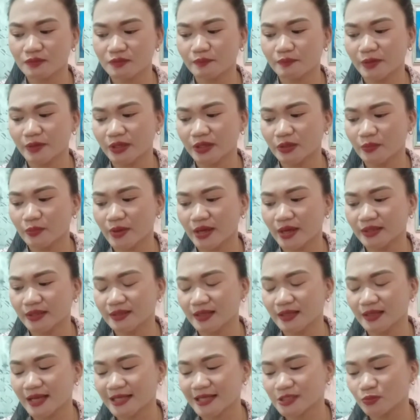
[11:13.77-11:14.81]
By the way,
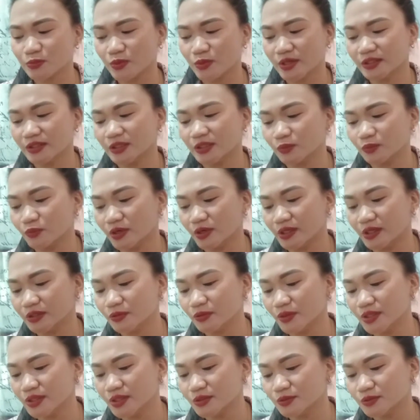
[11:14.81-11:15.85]
the last one that we are
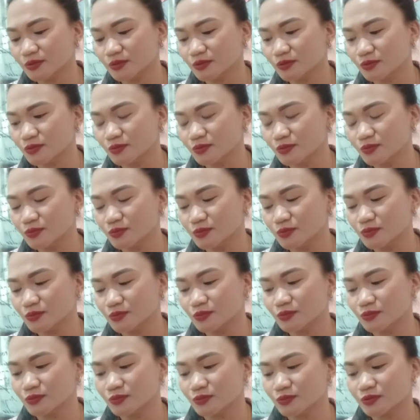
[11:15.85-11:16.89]
going
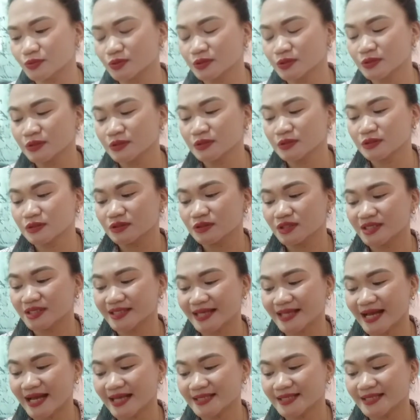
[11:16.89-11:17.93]
to
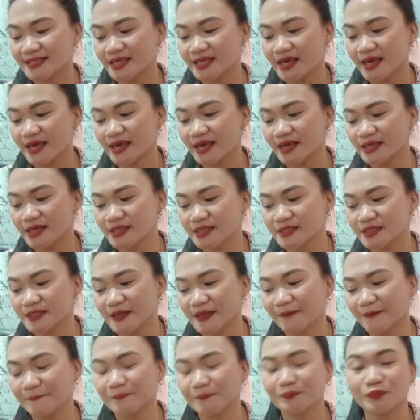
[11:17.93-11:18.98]
discuss is
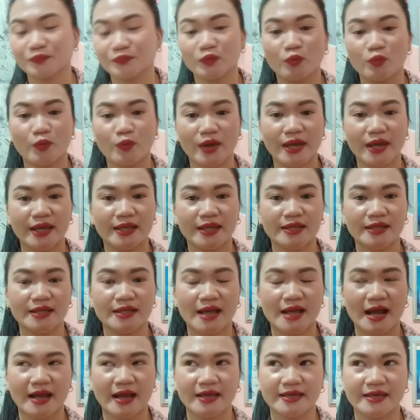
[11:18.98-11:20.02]

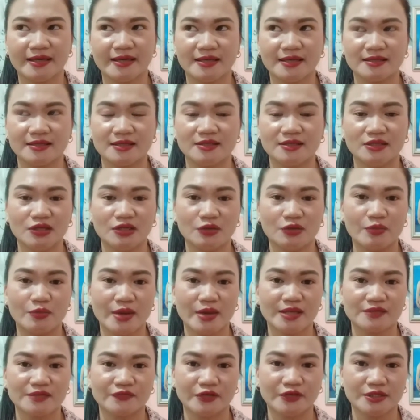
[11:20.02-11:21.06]
when I get in the
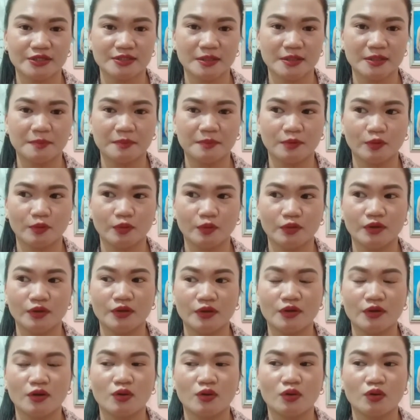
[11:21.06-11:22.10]
US, for example,
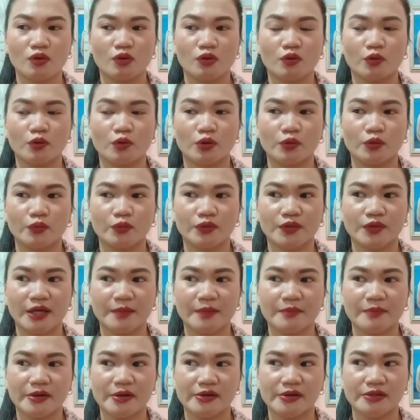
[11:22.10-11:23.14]
or we
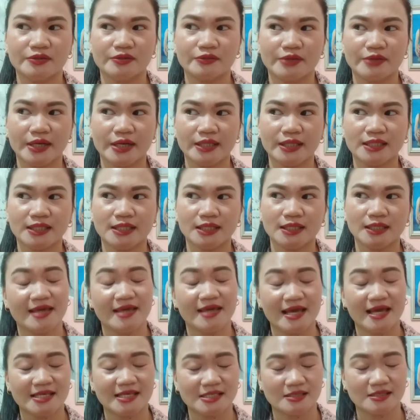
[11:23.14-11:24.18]
got married already,
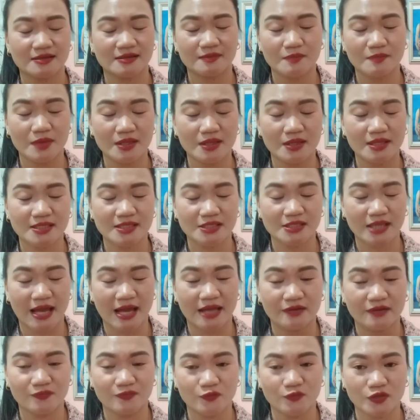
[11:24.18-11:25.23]
they ask me this
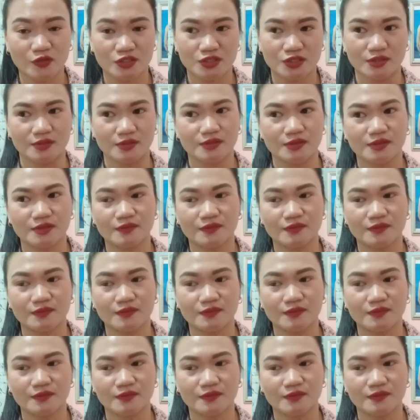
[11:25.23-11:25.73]
kind of question.